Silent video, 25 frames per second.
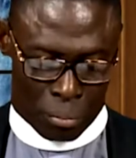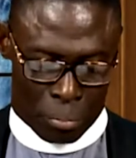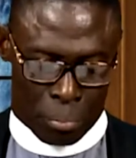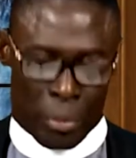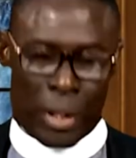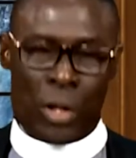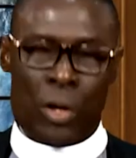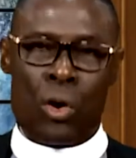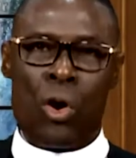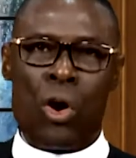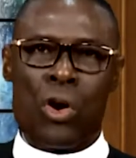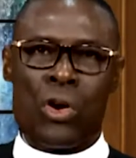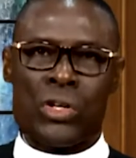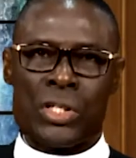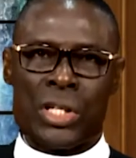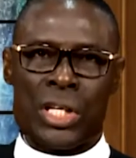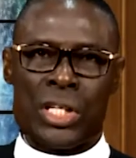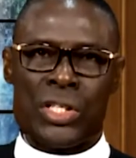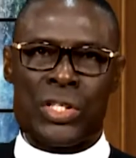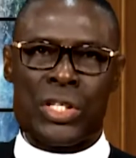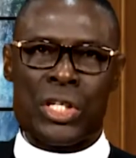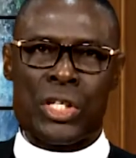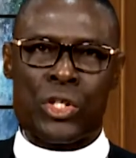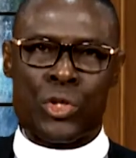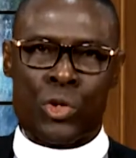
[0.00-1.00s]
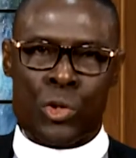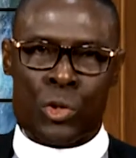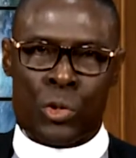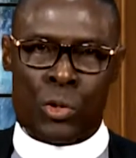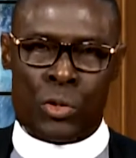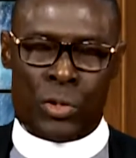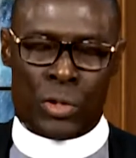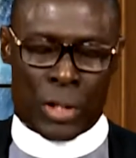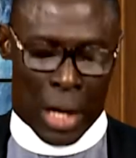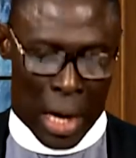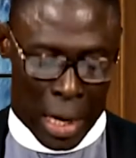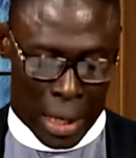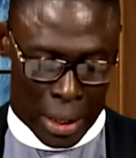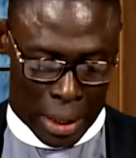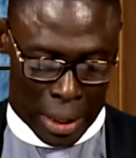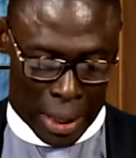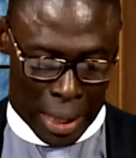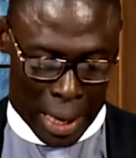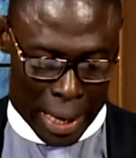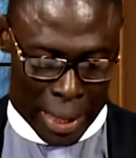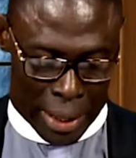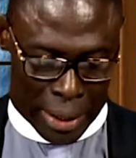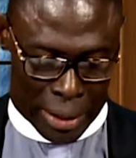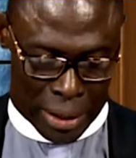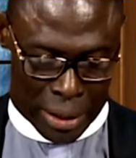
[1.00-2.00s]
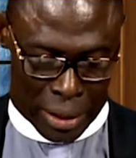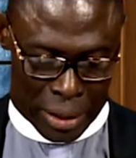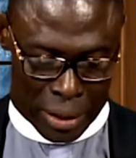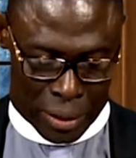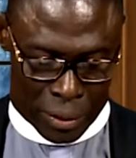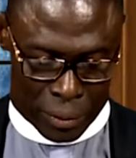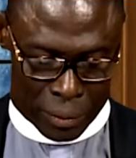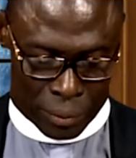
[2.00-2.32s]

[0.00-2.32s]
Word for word: because it's the truth and the light.